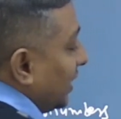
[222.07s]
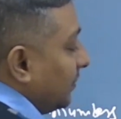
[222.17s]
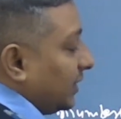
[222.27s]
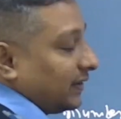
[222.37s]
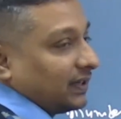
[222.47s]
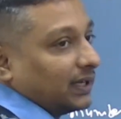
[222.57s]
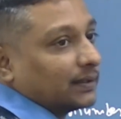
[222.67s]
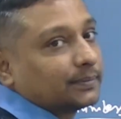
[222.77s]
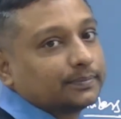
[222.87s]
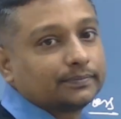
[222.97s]
person
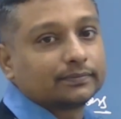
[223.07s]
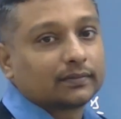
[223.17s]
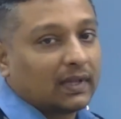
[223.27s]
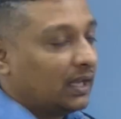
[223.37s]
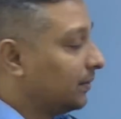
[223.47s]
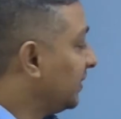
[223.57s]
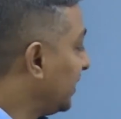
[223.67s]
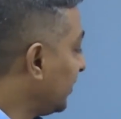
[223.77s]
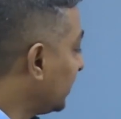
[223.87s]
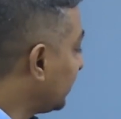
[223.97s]

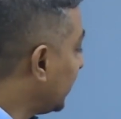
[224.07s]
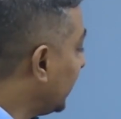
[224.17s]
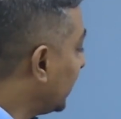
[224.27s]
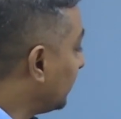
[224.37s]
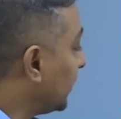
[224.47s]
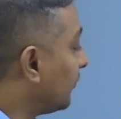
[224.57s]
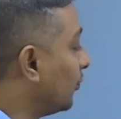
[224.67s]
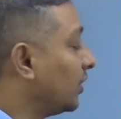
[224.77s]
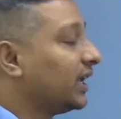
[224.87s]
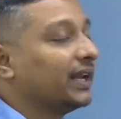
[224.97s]
between a seat number
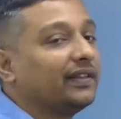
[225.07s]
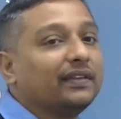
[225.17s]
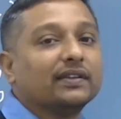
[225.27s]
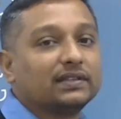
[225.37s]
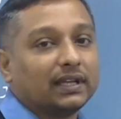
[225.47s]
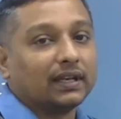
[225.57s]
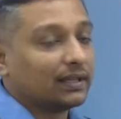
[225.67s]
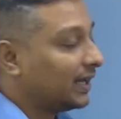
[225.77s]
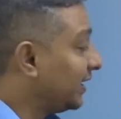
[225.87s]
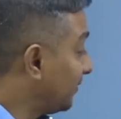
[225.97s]
14 and
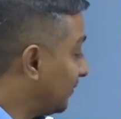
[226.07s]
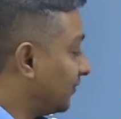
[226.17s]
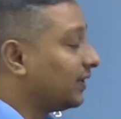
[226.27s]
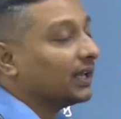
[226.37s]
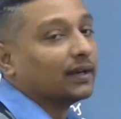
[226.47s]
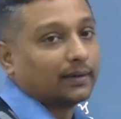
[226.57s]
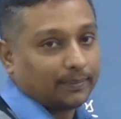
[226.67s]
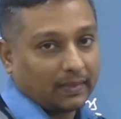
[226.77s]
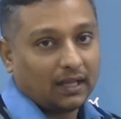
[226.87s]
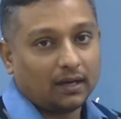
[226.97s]
16, that is 15.
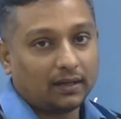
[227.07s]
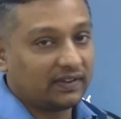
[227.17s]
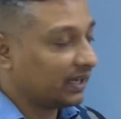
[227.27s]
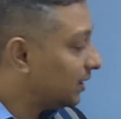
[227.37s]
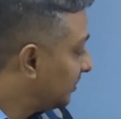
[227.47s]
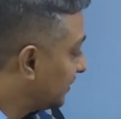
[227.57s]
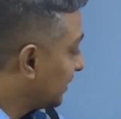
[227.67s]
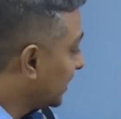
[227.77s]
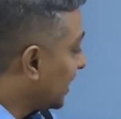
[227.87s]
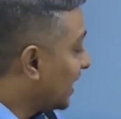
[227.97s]
A single
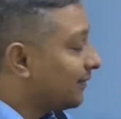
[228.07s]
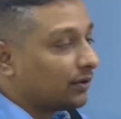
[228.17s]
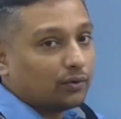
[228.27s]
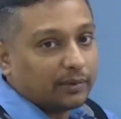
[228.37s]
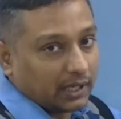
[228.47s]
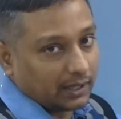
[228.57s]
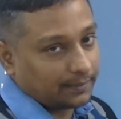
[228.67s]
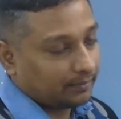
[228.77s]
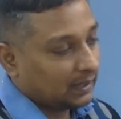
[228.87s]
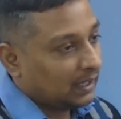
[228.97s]
person can have a room here.
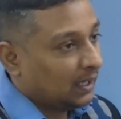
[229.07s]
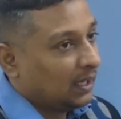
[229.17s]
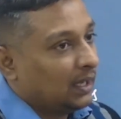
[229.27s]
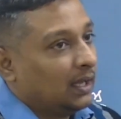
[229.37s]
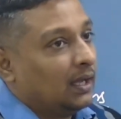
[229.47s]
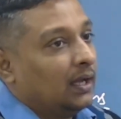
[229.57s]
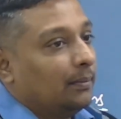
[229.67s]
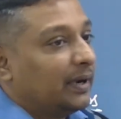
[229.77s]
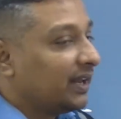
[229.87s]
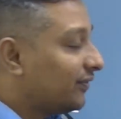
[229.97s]

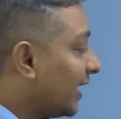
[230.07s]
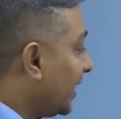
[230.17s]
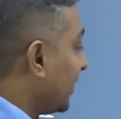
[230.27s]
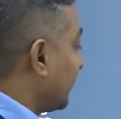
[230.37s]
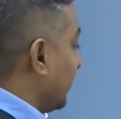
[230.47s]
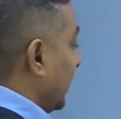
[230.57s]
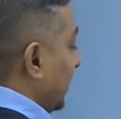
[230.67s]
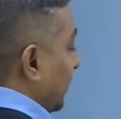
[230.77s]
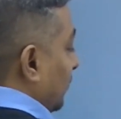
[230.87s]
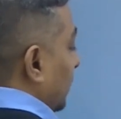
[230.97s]
But if I
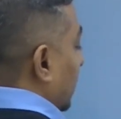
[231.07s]
include